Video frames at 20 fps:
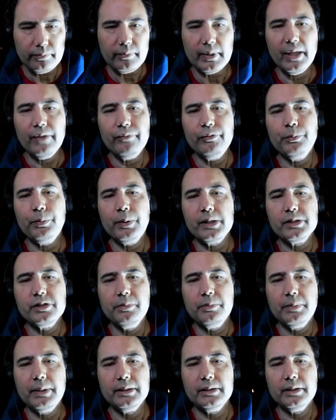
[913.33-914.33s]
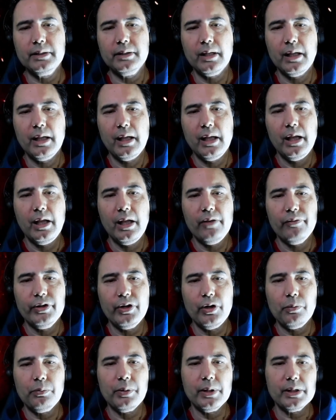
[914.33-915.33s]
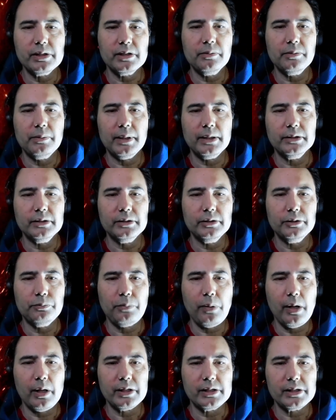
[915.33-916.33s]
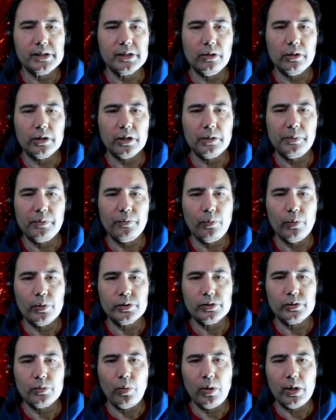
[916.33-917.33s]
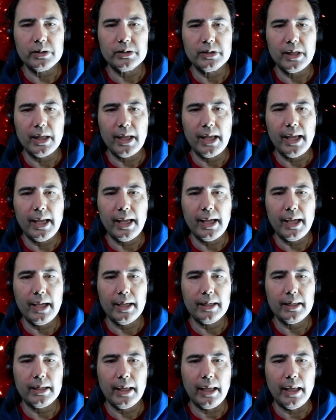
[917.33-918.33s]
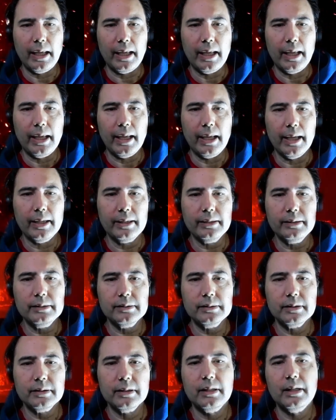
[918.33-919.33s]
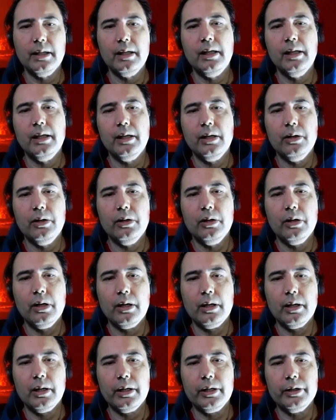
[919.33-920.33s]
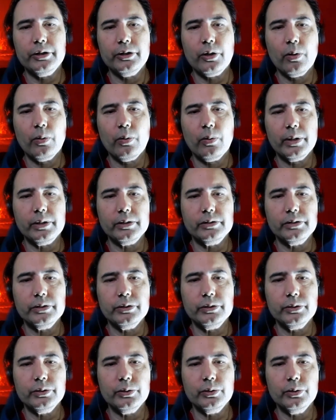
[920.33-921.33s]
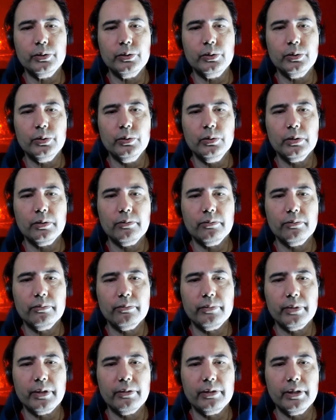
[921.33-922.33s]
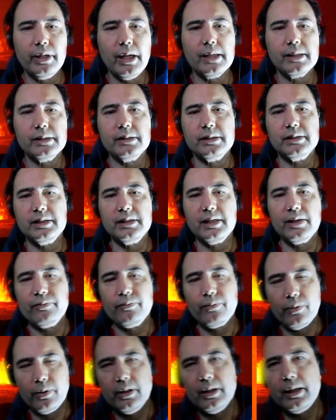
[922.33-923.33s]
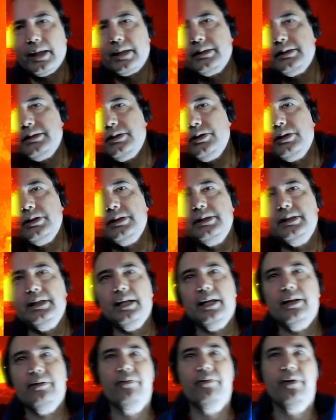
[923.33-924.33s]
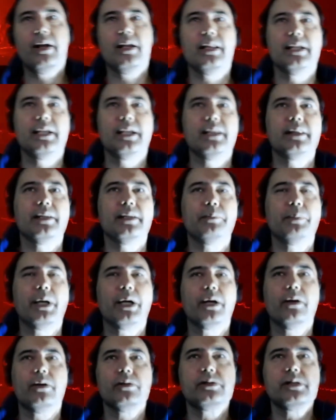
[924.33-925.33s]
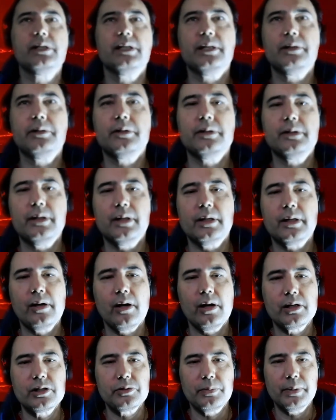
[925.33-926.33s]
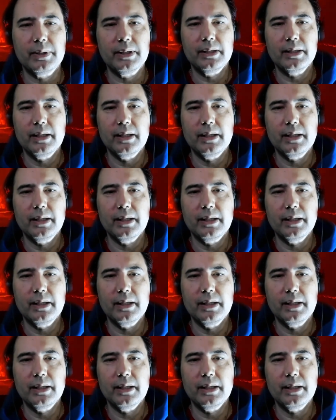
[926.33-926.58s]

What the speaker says: If you press the button, if you don't press the button, you probably still are going to be forced to watch the ad. And you're going to, very nice, except for, as you can see, I finally hit the barrels and it cost me.